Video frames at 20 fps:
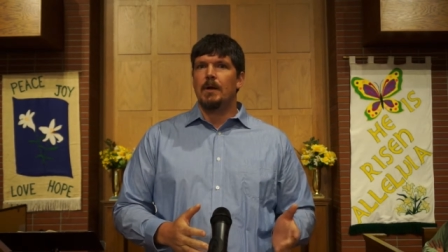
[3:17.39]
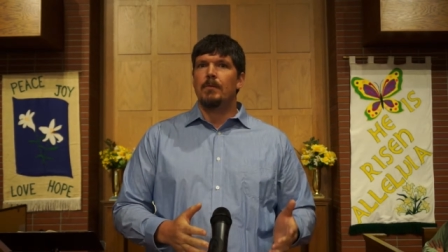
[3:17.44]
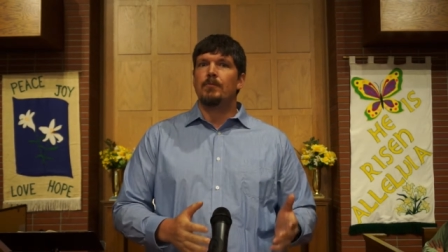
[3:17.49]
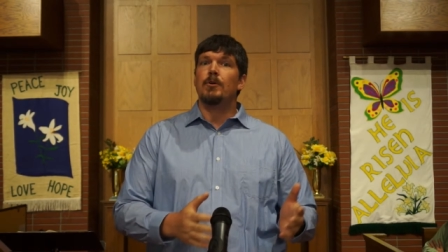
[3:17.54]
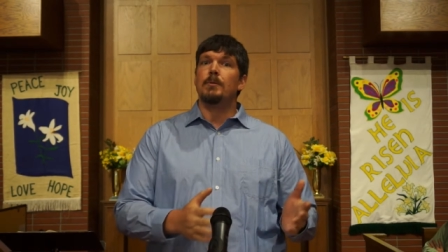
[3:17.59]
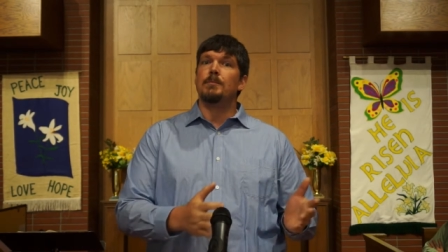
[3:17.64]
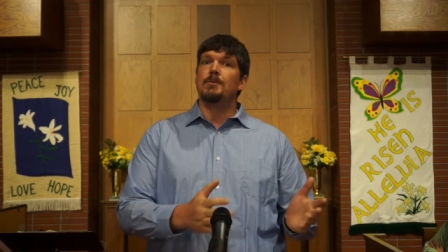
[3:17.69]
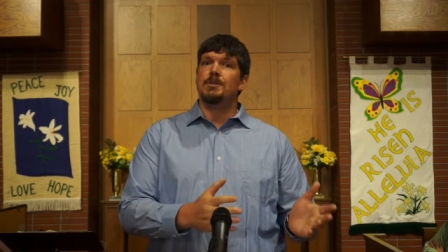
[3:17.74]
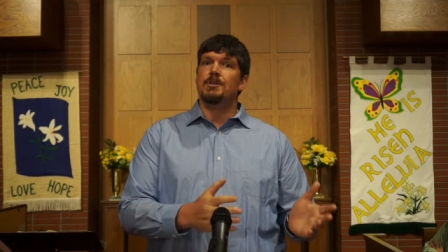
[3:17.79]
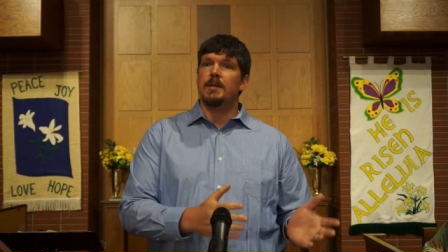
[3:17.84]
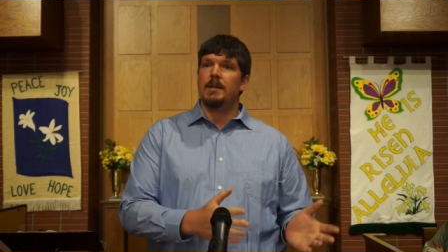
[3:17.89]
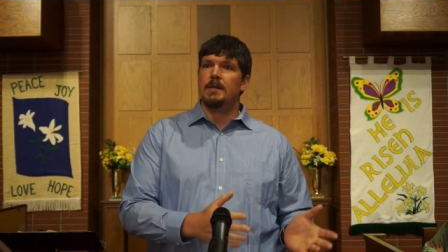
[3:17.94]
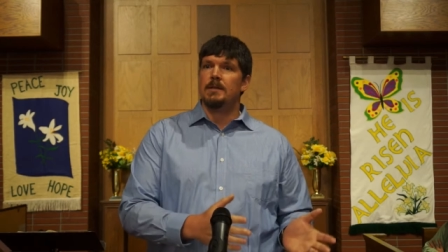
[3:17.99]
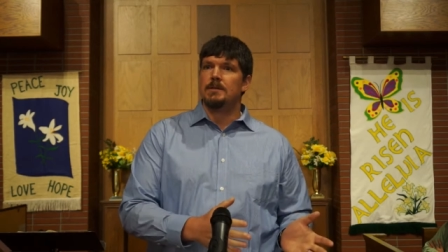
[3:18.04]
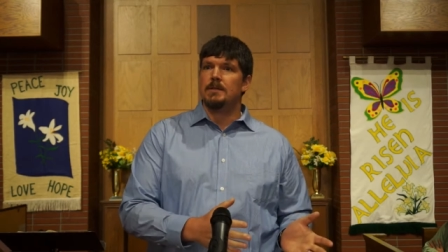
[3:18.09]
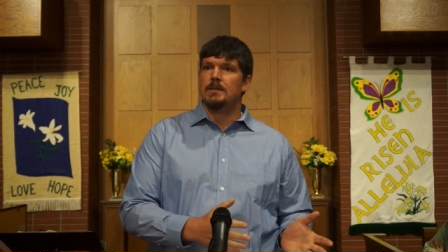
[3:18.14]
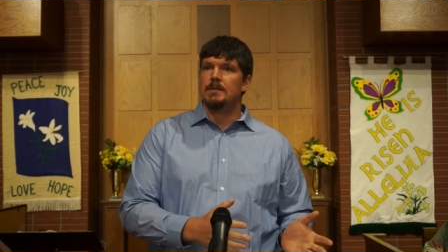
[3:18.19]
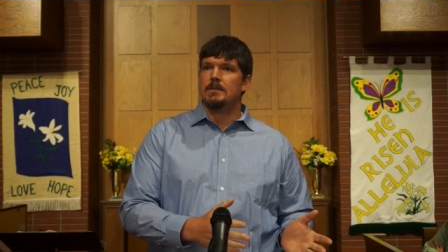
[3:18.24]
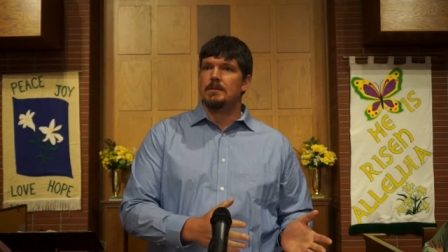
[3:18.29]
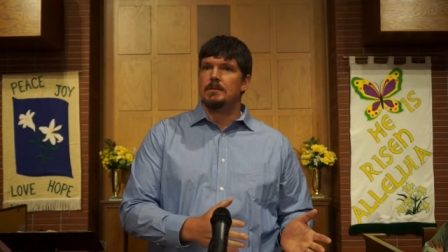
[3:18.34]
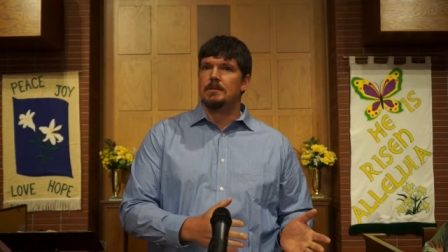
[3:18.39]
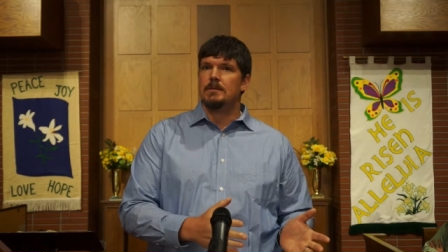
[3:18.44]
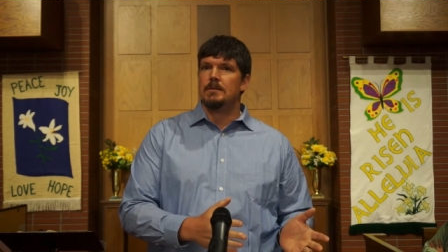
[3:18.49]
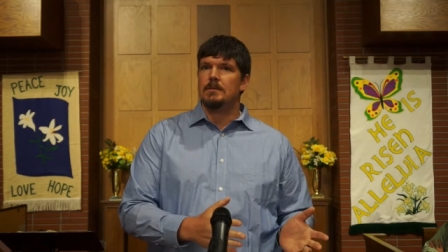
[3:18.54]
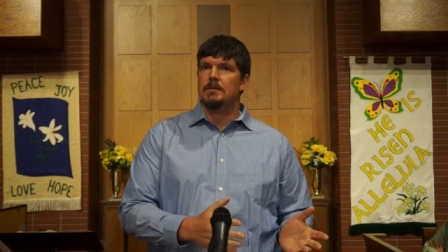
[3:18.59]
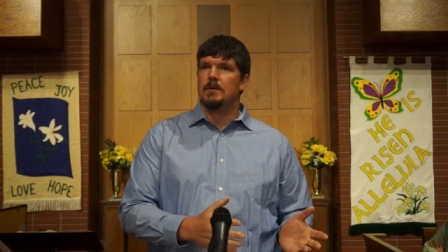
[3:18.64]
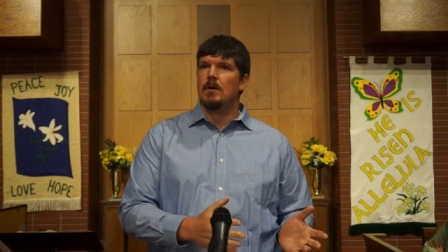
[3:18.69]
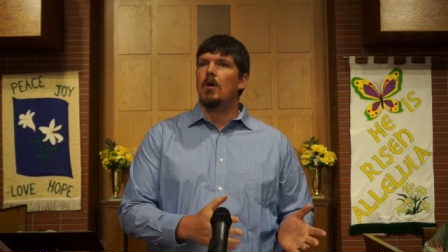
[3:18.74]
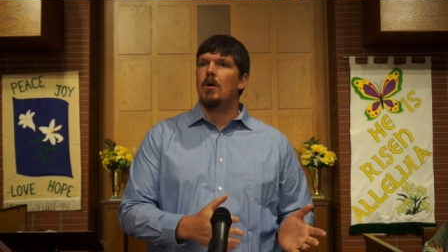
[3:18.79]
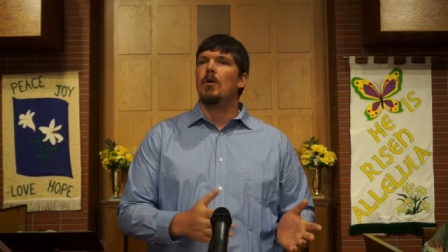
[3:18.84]
from Genesis
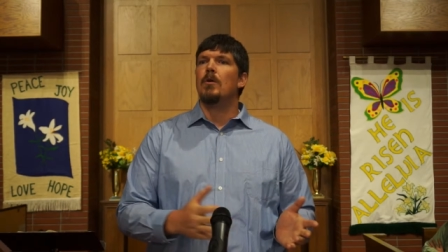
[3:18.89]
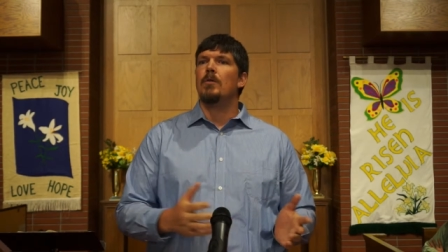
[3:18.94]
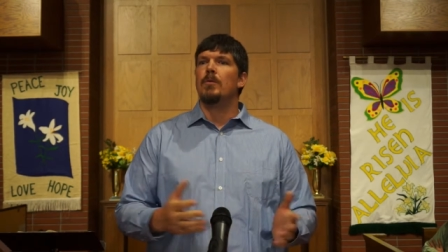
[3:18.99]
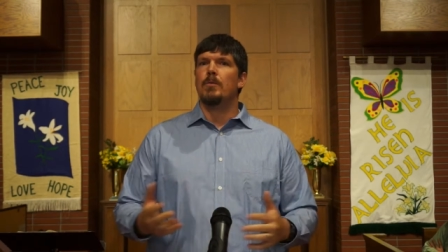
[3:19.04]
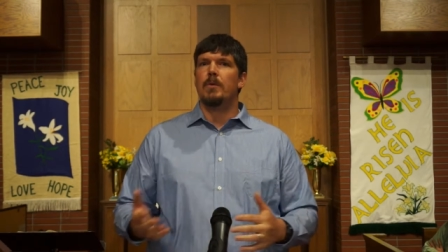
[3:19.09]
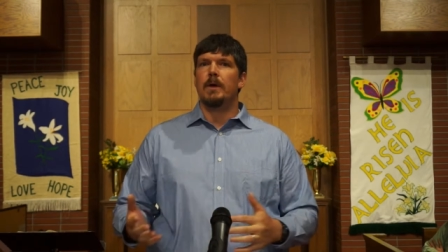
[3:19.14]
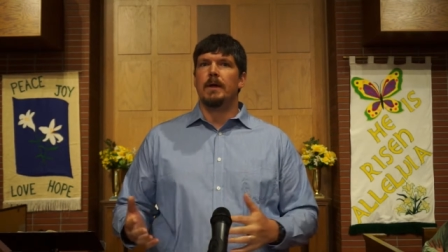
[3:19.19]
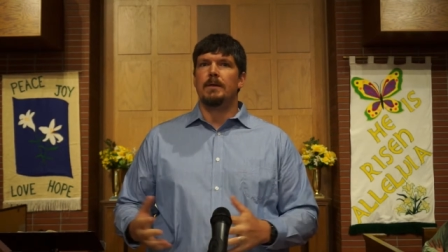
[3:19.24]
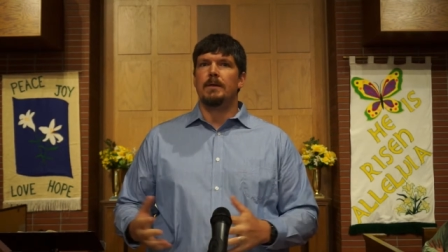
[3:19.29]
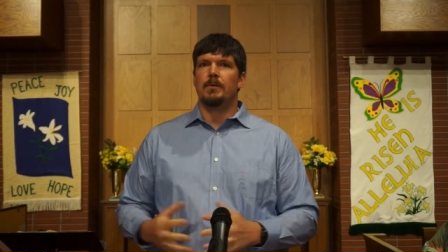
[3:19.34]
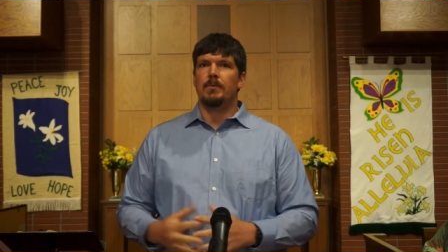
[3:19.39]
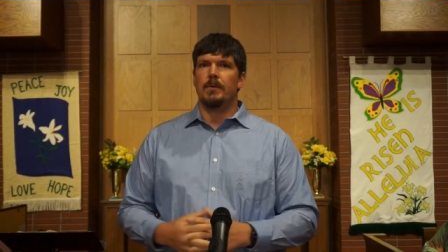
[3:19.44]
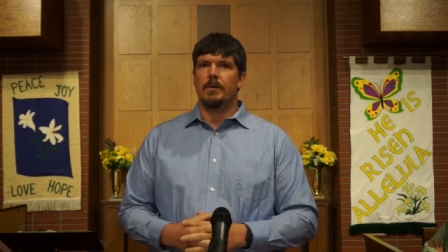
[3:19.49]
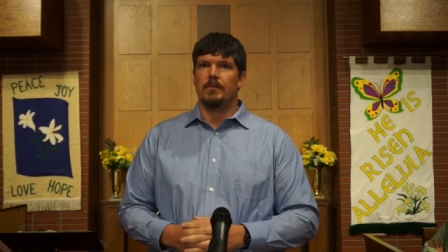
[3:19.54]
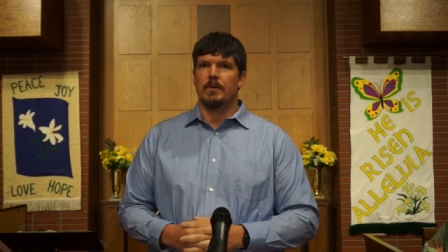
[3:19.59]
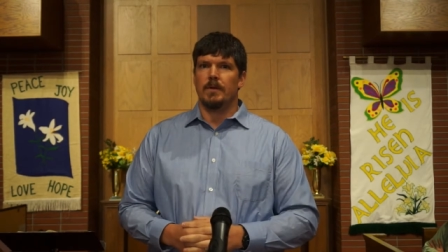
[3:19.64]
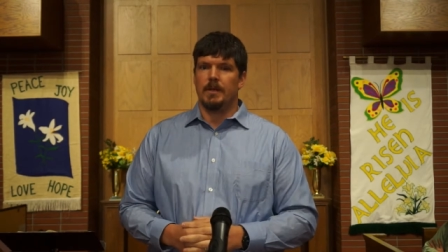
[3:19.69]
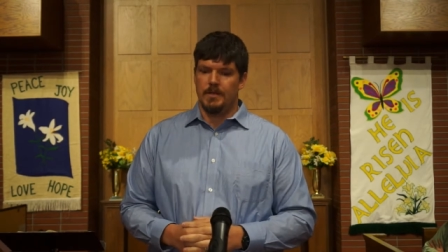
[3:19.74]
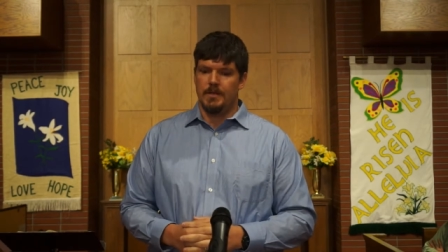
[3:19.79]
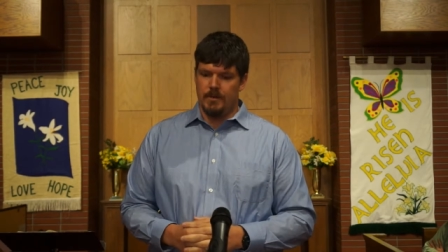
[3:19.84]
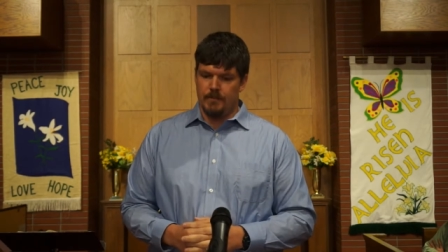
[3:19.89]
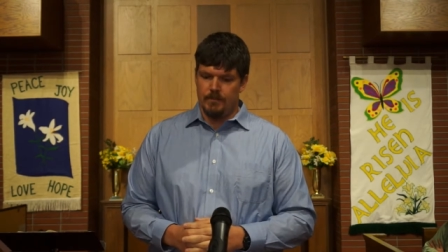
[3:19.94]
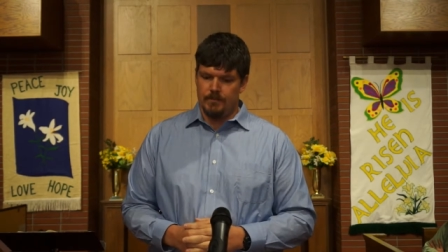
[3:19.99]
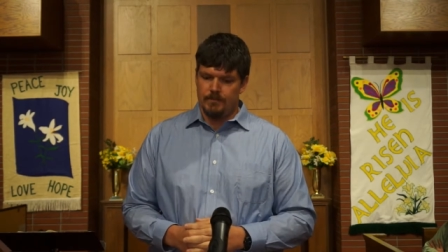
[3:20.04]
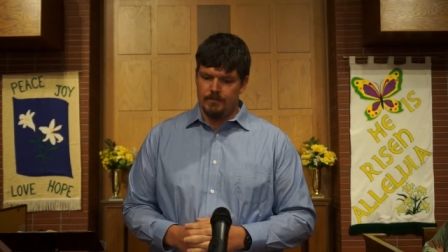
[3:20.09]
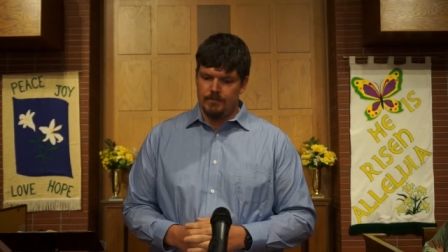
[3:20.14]
all the way to Revelation.